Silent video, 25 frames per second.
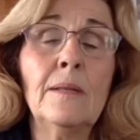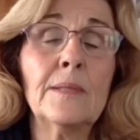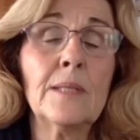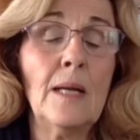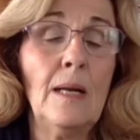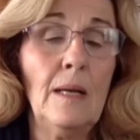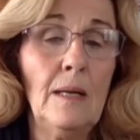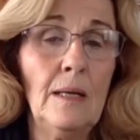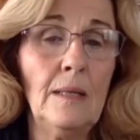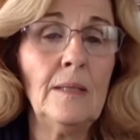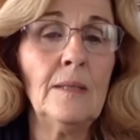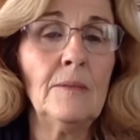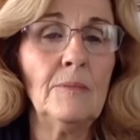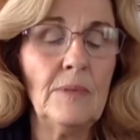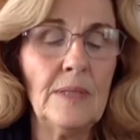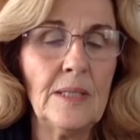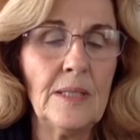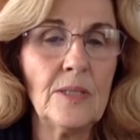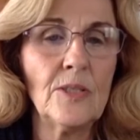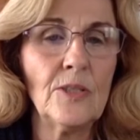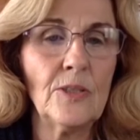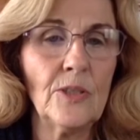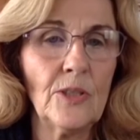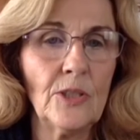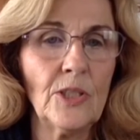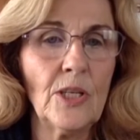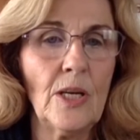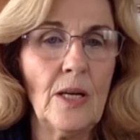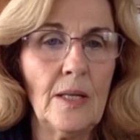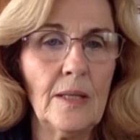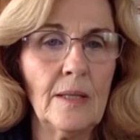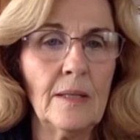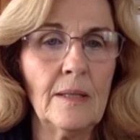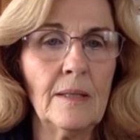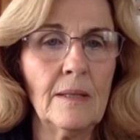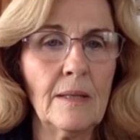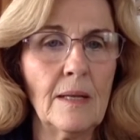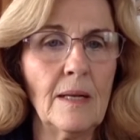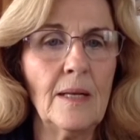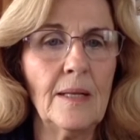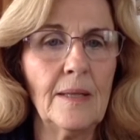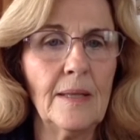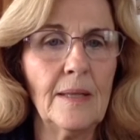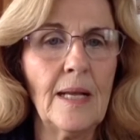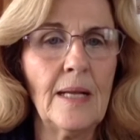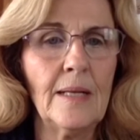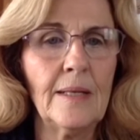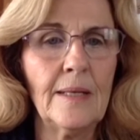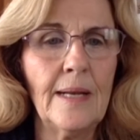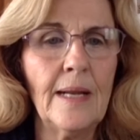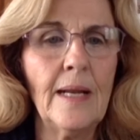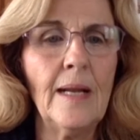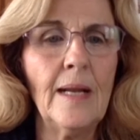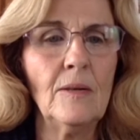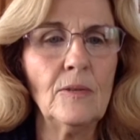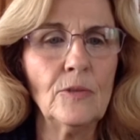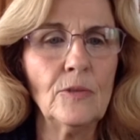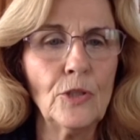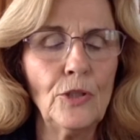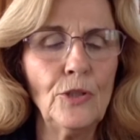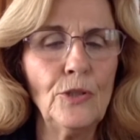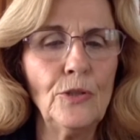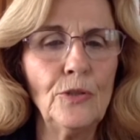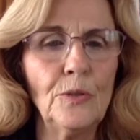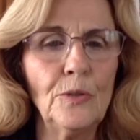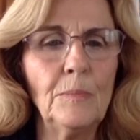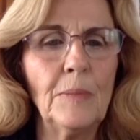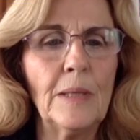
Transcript: ton of research on on that now too.